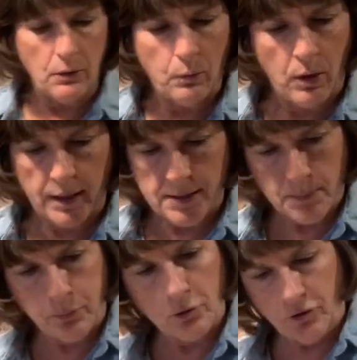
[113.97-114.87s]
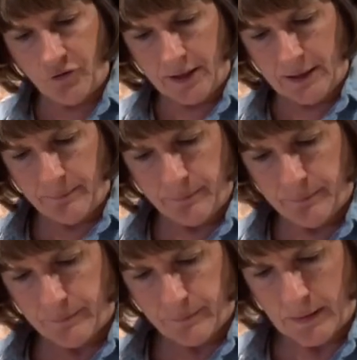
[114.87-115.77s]
while it's proofing.
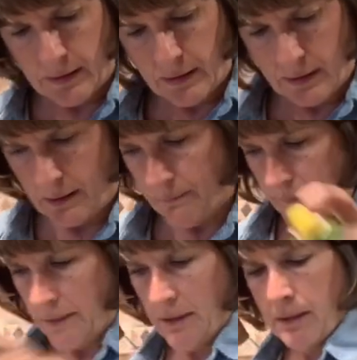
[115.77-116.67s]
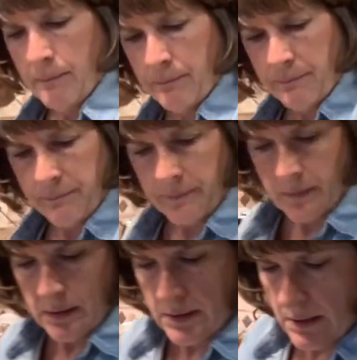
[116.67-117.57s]

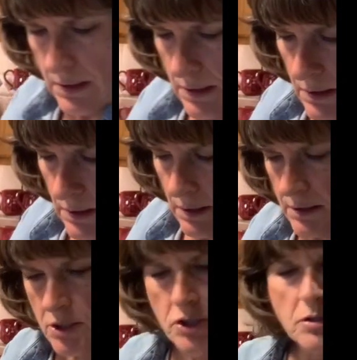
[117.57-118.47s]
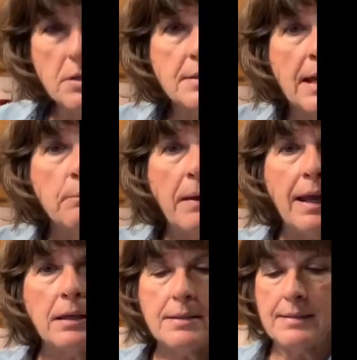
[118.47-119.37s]
I just use the same
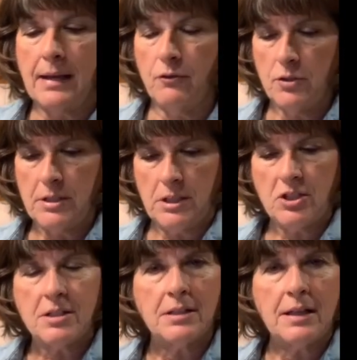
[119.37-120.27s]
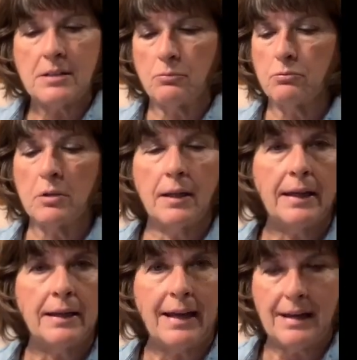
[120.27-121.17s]
pan to save on dishes, and that's really
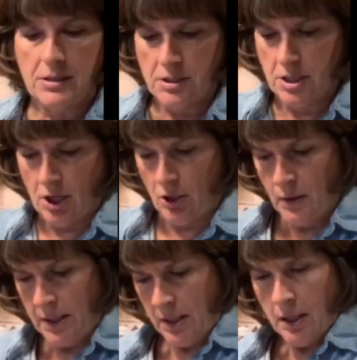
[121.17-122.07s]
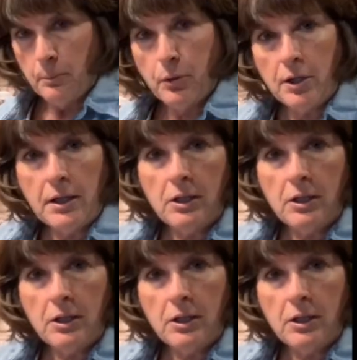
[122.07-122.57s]
a nice dough. Put it in